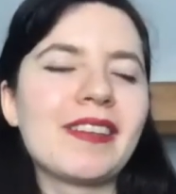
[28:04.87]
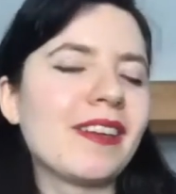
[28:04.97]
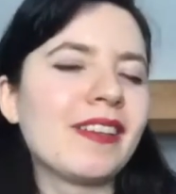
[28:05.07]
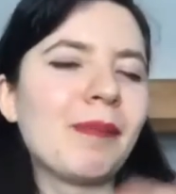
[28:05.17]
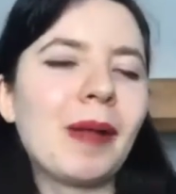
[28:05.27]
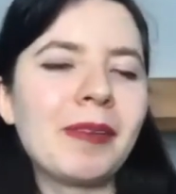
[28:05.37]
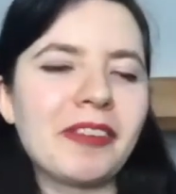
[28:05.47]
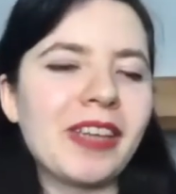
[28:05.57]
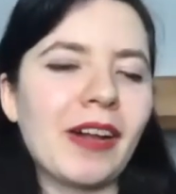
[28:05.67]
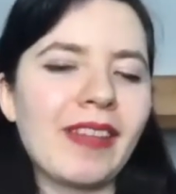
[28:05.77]
So at the moment I've
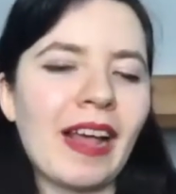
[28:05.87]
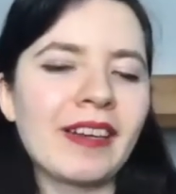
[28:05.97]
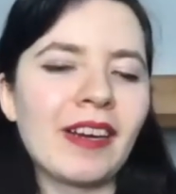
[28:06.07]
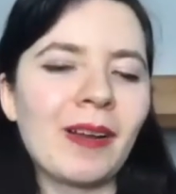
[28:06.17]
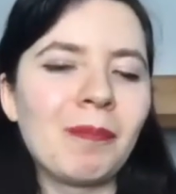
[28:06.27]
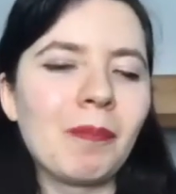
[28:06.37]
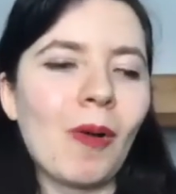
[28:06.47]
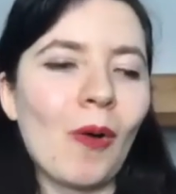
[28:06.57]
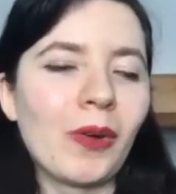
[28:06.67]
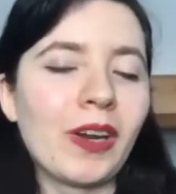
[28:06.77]
shelved that and I'm
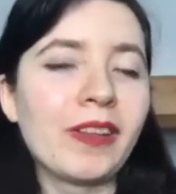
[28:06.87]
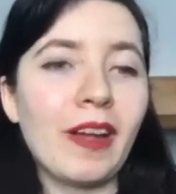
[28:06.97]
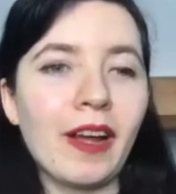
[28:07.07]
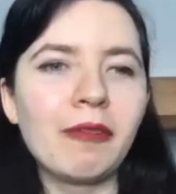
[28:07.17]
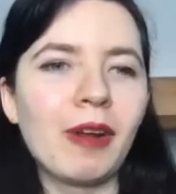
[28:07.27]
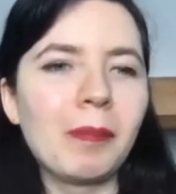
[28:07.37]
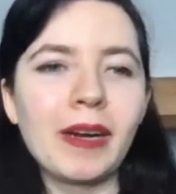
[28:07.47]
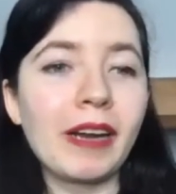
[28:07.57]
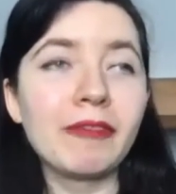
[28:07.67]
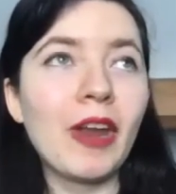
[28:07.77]
on a third one, but
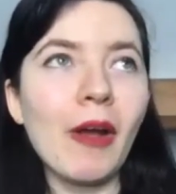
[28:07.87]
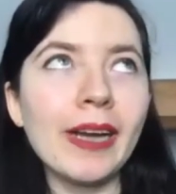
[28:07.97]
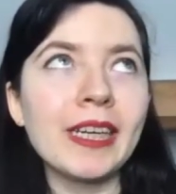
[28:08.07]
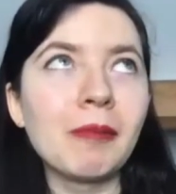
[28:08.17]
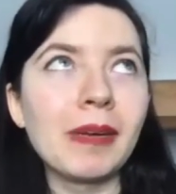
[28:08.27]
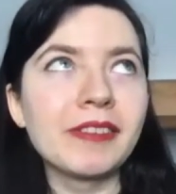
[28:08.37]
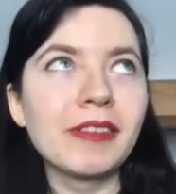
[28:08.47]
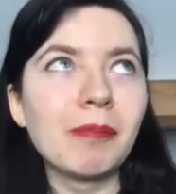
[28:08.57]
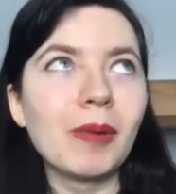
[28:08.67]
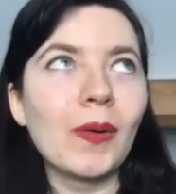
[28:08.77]
I've no idea which of
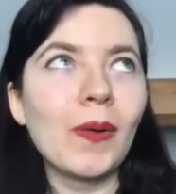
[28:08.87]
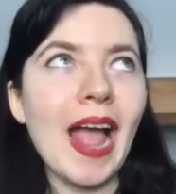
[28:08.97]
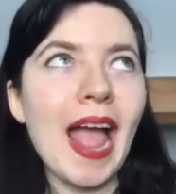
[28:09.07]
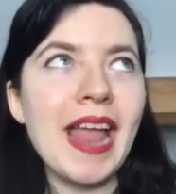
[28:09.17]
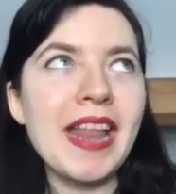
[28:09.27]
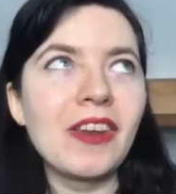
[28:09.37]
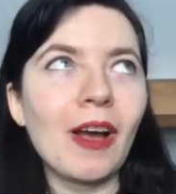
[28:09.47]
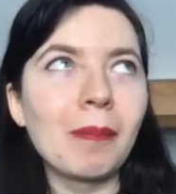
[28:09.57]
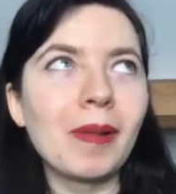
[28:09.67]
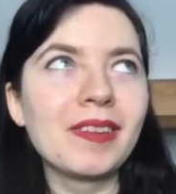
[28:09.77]
them will end
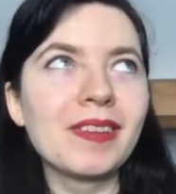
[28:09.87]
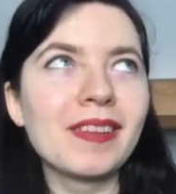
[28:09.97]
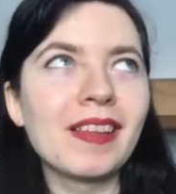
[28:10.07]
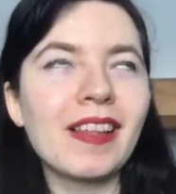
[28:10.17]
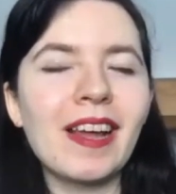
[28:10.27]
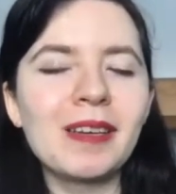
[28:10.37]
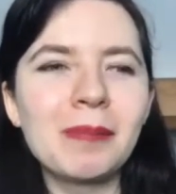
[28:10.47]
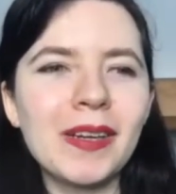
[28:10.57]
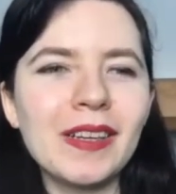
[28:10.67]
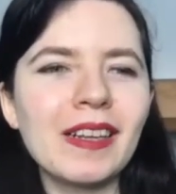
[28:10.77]
up as the third
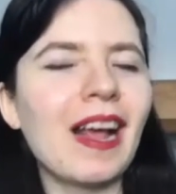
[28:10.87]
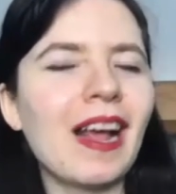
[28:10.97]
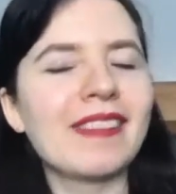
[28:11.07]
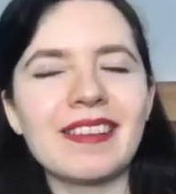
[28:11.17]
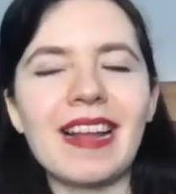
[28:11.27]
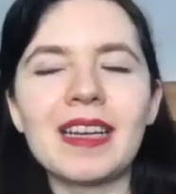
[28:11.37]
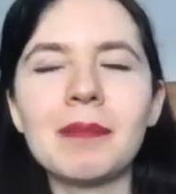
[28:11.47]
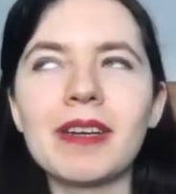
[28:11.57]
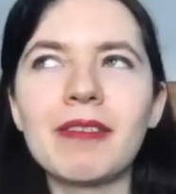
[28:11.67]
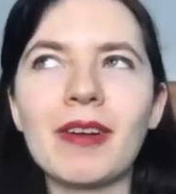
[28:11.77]
book, as the second
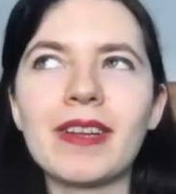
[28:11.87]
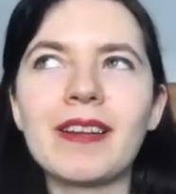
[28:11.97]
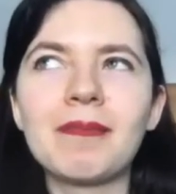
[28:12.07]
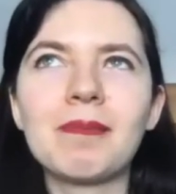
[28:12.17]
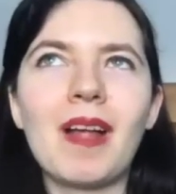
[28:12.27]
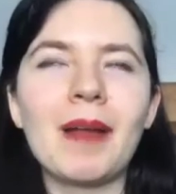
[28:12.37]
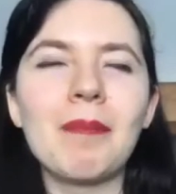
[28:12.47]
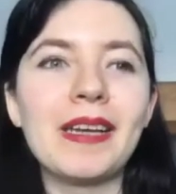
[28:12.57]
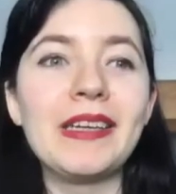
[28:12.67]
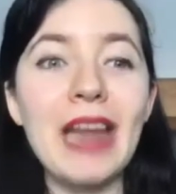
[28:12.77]
book rather. I
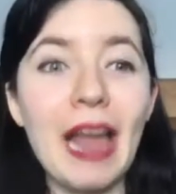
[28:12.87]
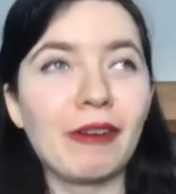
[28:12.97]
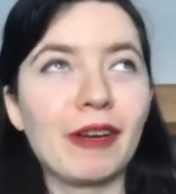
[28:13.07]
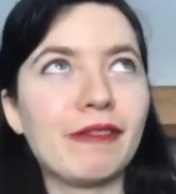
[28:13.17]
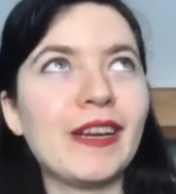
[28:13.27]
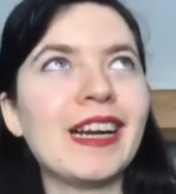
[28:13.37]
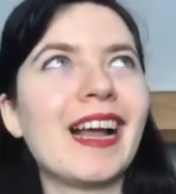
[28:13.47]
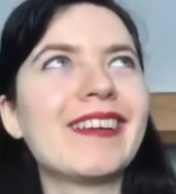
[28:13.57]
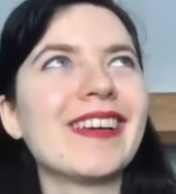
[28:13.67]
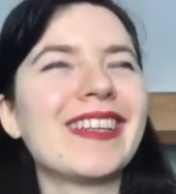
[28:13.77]
might never feel
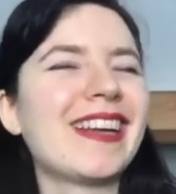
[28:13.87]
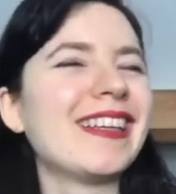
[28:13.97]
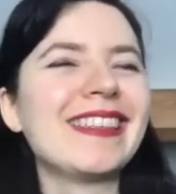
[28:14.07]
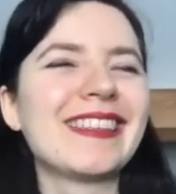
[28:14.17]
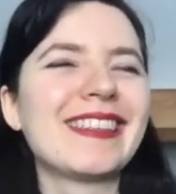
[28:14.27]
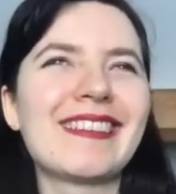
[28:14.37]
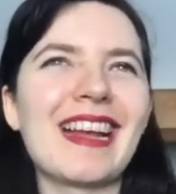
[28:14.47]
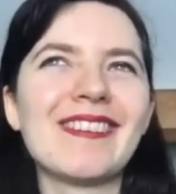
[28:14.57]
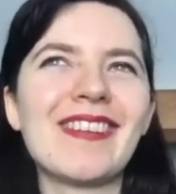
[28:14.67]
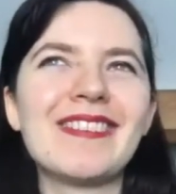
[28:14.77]
like returning to the
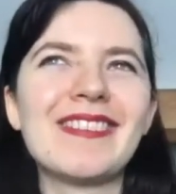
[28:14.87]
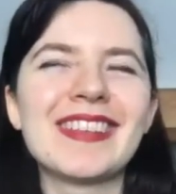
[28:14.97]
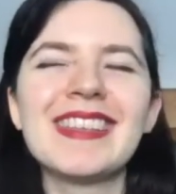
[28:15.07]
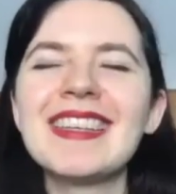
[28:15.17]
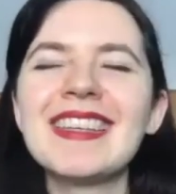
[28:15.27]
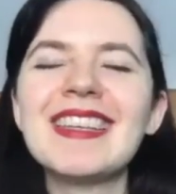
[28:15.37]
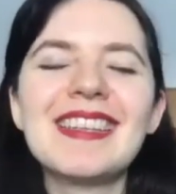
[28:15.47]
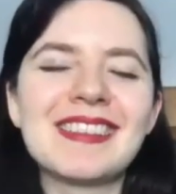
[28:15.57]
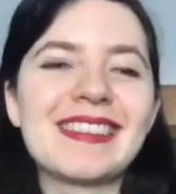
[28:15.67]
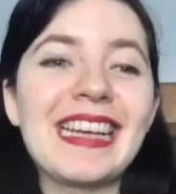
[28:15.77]
second one. We'll
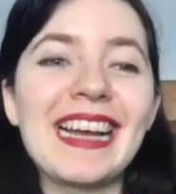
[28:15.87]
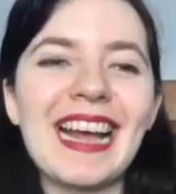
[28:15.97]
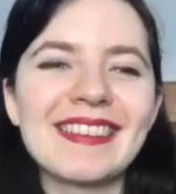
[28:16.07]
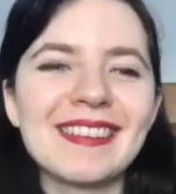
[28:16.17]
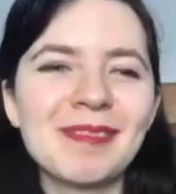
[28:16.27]
just see, I guess.